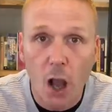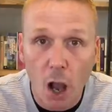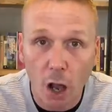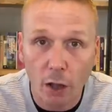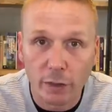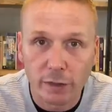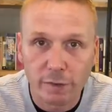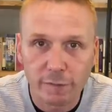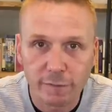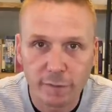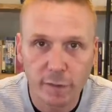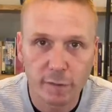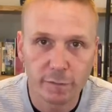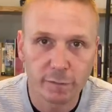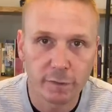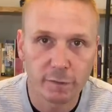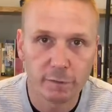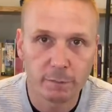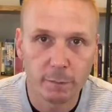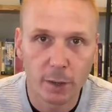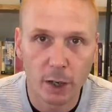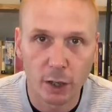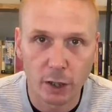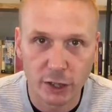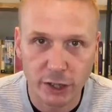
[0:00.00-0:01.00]
On the 5th
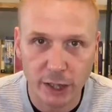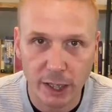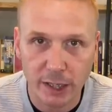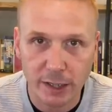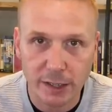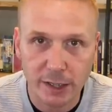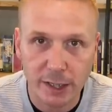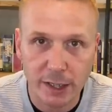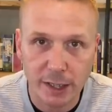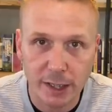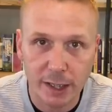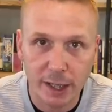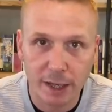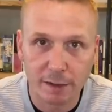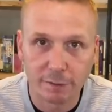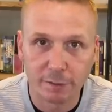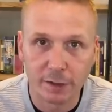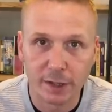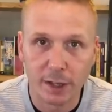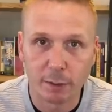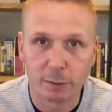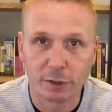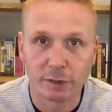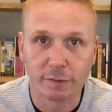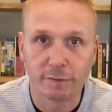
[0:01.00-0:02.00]
of March
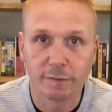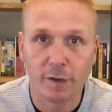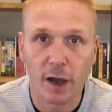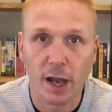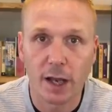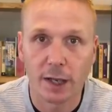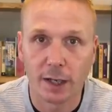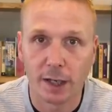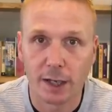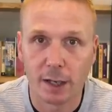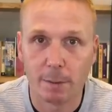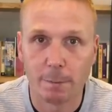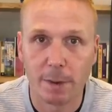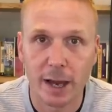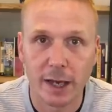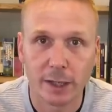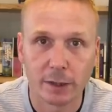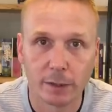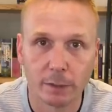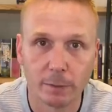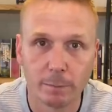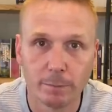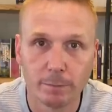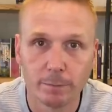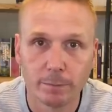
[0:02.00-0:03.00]
1811, there was finally a
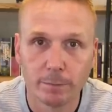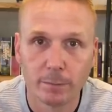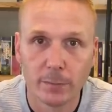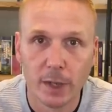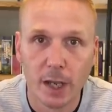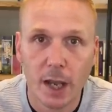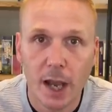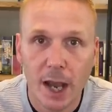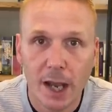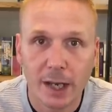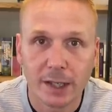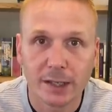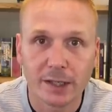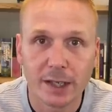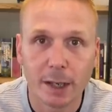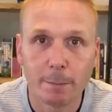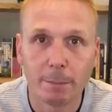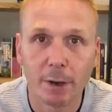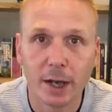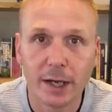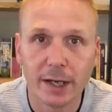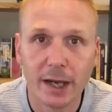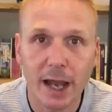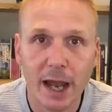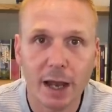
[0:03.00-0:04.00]
battle.
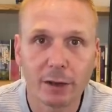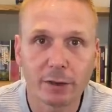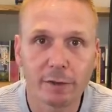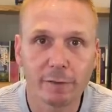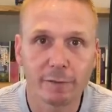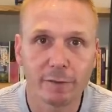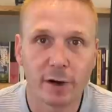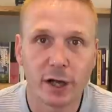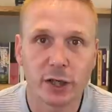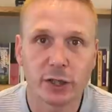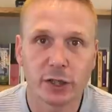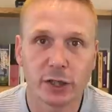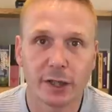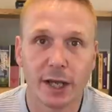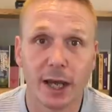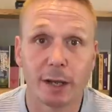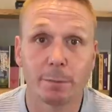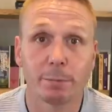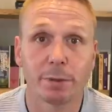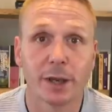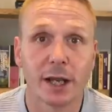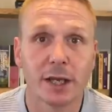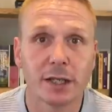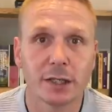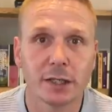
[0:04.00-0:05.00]
Except by now, the French had
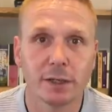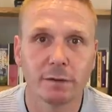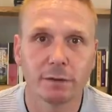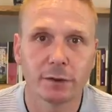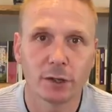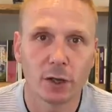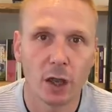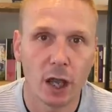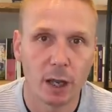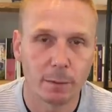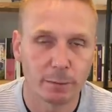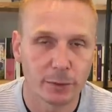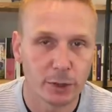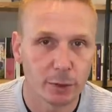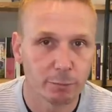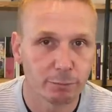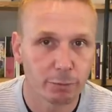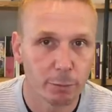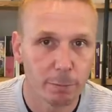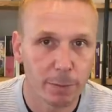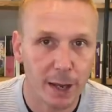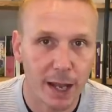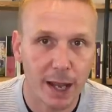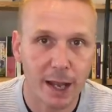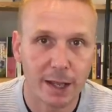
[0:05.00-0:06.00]
had plenty of time to
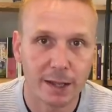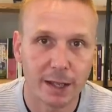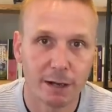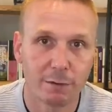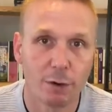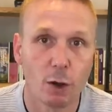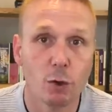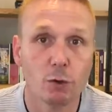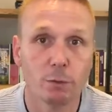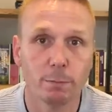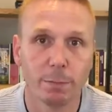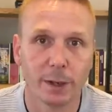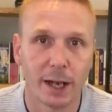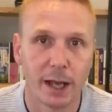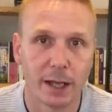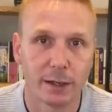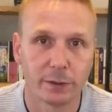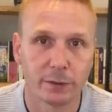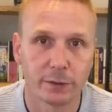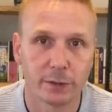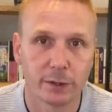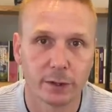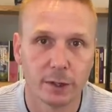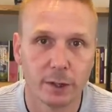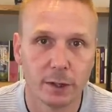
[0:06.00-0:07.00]
prepare their own
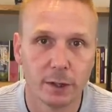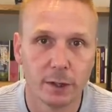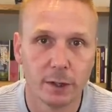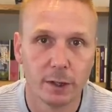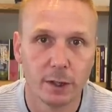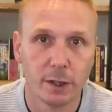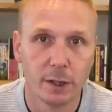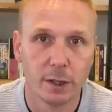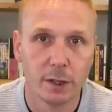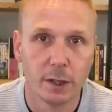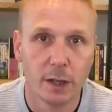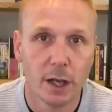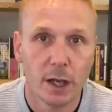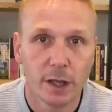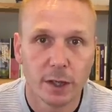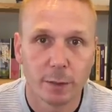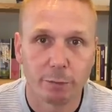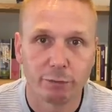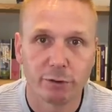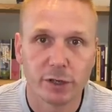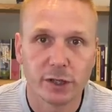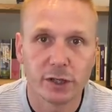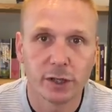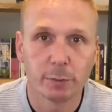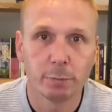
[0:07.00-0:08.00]
plans. The
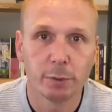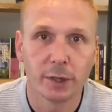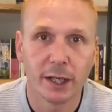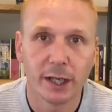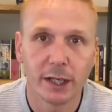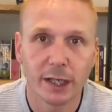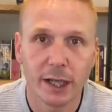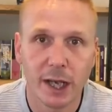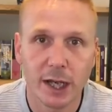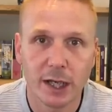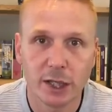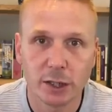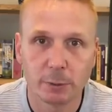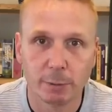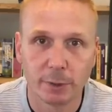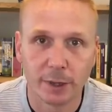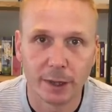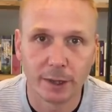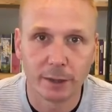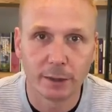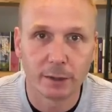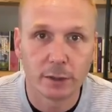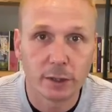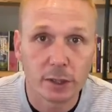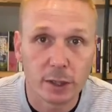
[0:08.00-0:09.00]
principal
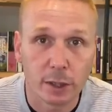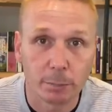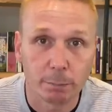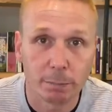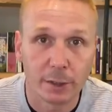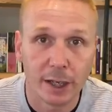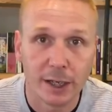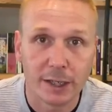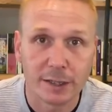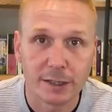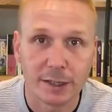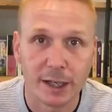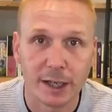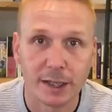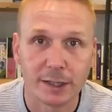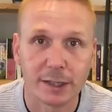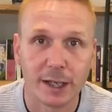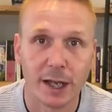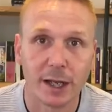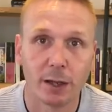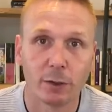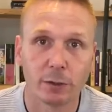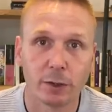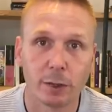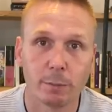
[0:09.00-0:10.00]
engagement took place that
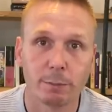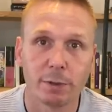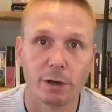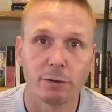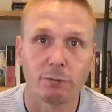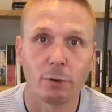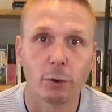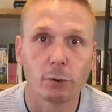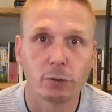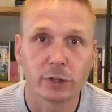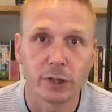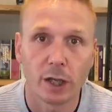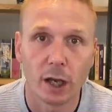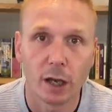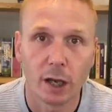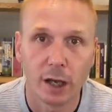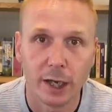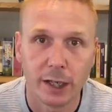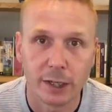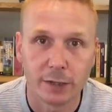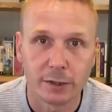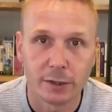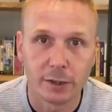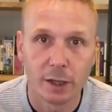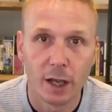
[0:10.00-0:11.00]
day on the Barossa
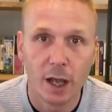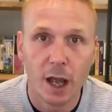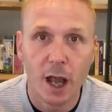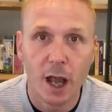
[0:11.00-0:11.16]
Heights,